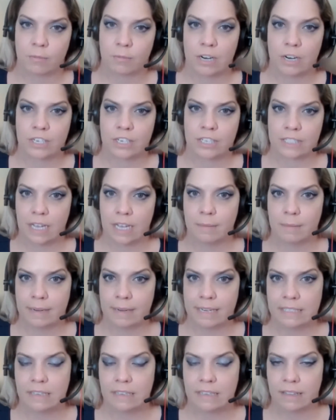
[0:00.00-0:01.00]
projects on
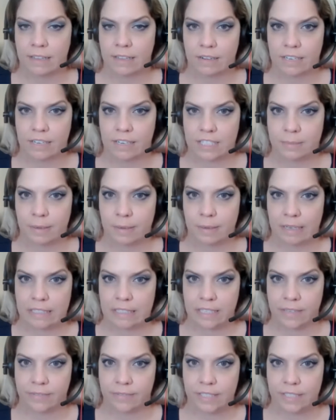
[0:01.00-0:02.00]
based on their
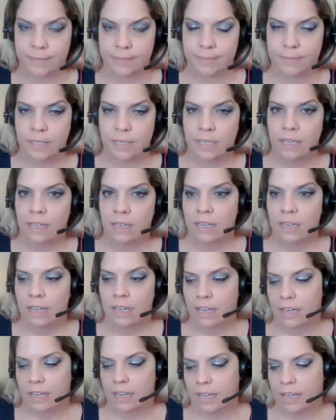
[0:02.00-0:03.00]
experience levels.
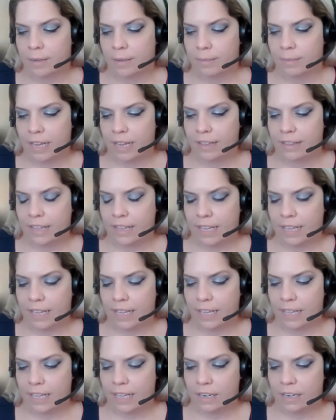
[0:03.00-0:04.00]
And
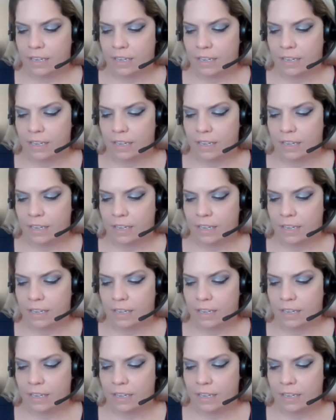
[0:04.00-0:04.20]
then